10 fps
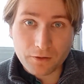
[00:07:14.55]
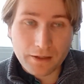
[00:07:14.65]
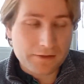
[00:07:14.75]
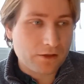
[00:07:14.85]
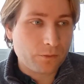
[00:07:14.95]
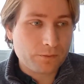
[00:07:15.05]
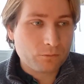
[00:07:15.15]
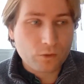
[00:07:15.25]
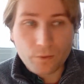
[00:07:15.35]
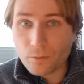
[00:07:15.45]
Okay, so we,
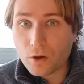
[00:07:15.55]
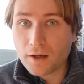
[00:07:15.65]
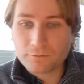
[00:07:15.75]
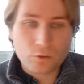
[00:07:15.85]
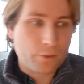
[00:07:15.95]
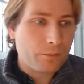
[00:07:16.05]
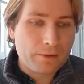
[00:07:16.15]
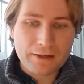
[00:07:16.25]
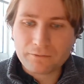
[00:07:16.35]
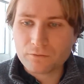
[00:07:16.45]
we would want what we
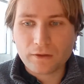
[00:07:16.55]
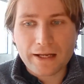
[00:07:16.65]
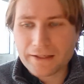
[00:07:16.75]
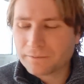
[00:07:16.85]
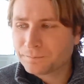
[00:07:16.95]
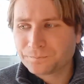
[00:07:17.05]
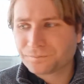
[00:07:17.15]
might not like.